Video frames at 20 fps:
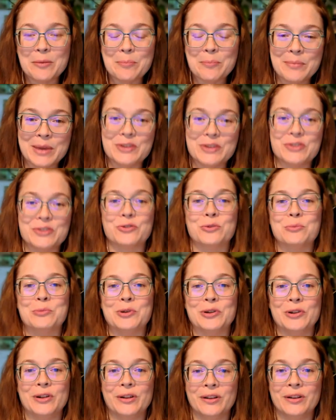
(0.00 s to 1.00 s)

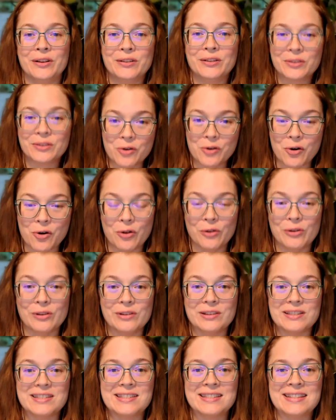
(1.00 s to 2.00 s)
measurable
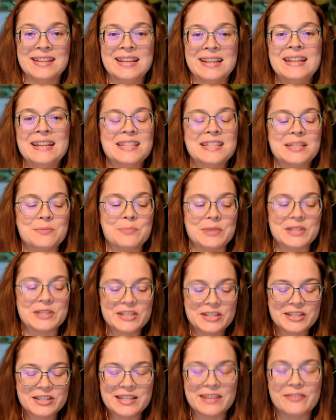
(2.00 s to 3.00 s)
goals,
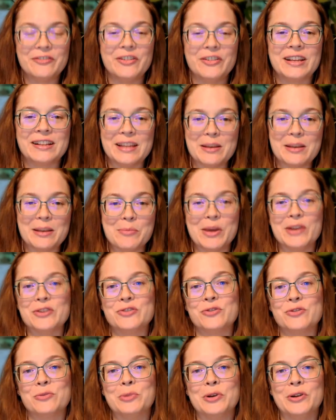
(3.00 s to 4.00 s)
specifically
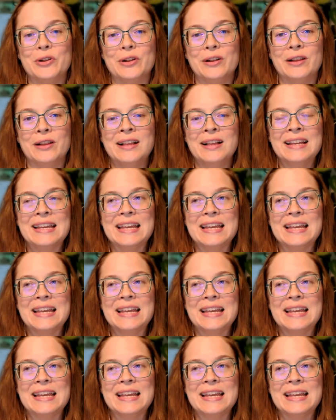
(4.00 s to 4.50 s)
measurable,